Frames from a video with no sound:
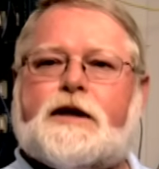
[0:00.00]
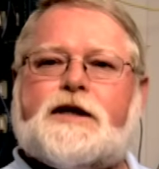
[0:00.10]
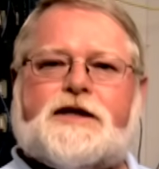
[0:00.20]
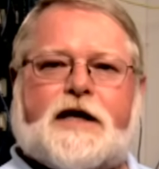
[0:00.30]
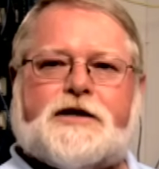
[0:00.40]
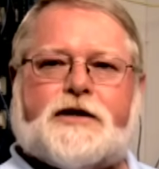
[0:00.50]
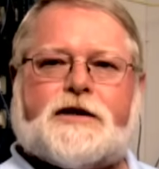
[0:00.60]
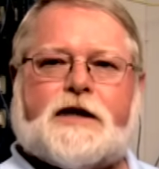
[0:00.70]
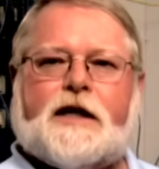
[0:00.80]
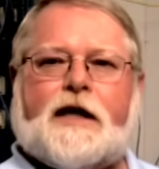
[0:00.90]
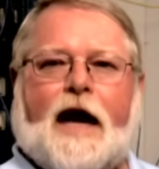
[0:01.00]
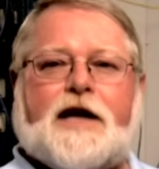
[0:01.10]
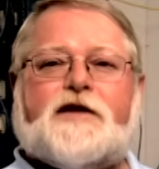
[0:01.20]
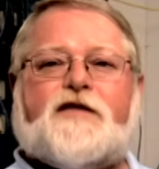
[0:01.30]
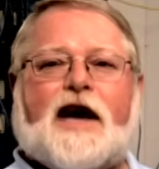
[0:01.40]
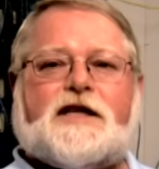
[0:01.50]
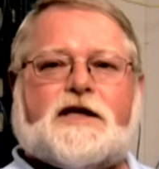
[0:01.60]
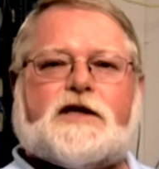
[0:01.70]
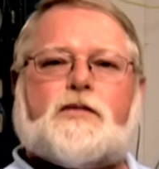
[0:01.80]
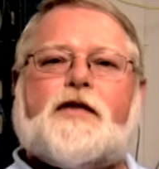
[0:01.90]
sensors, and
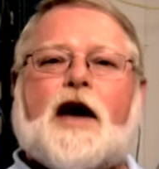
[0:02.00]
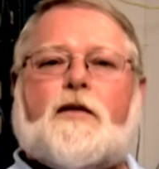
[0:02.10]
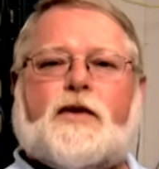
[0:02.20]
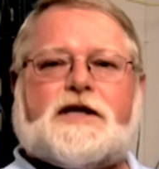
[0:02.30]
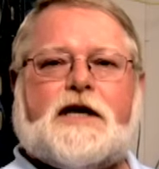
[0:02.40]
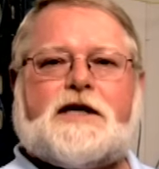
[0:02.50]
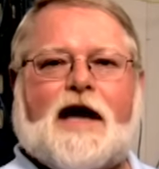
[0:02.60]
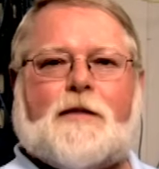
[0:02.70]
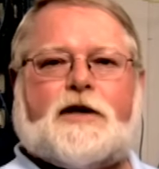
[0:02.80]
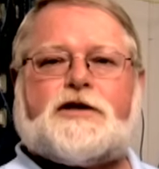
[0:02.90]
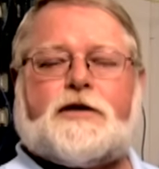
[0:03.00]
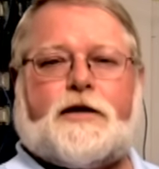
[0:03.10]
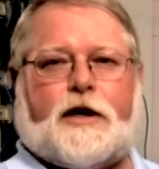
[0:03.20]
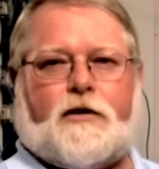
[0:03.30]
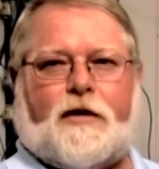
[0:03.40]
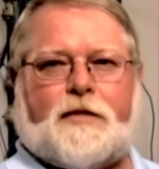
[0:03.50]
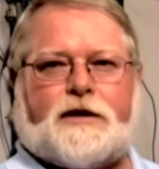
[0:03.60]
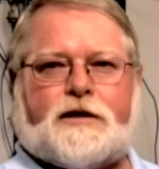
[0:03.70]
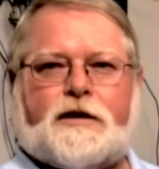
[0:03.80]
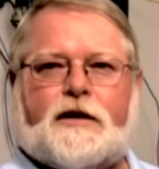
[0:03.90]
devices without risking damage to the equipment,